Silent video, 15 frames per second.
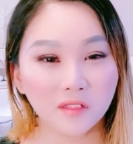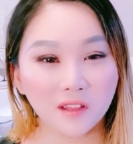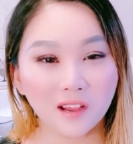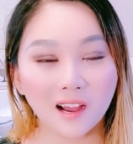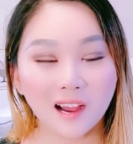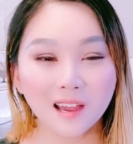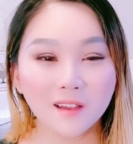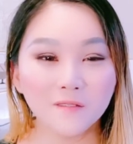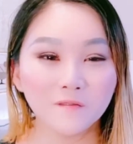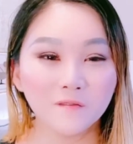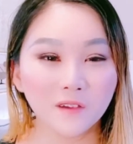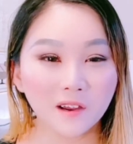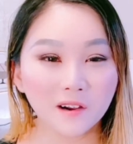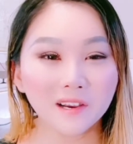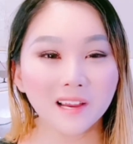that I am
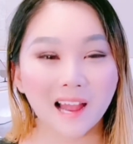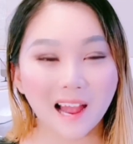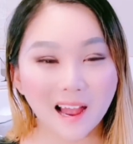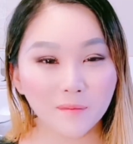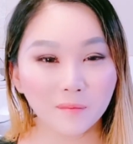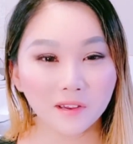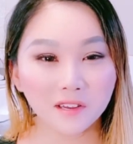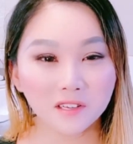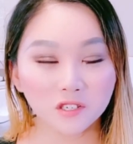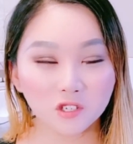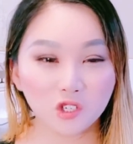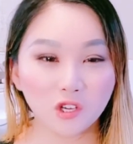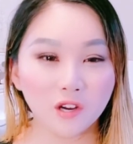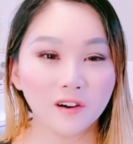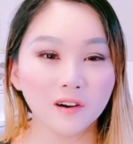very happy to
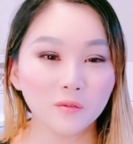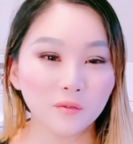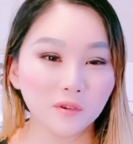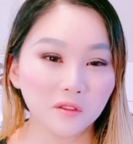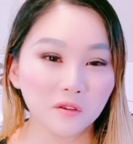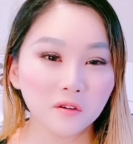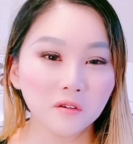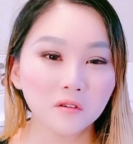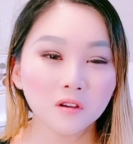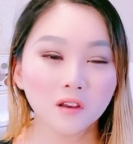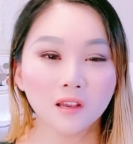share it with you.